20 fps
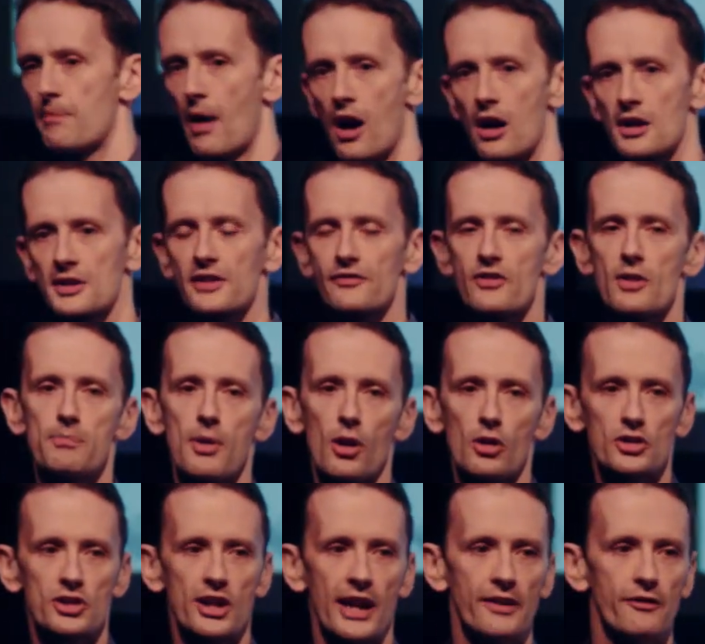part of the
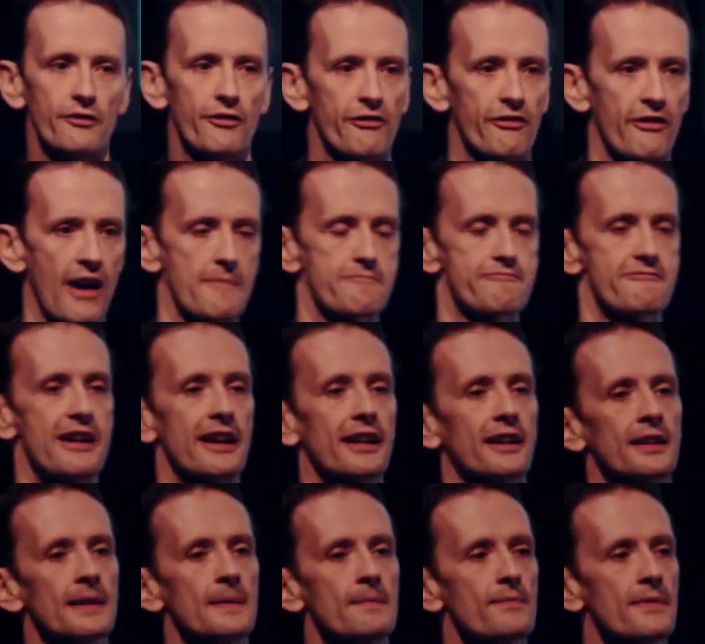blockchain
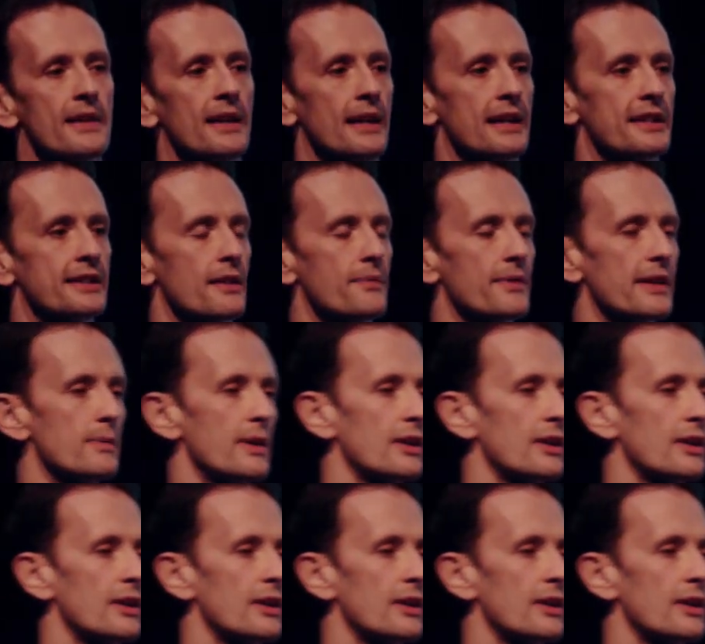fabric, is something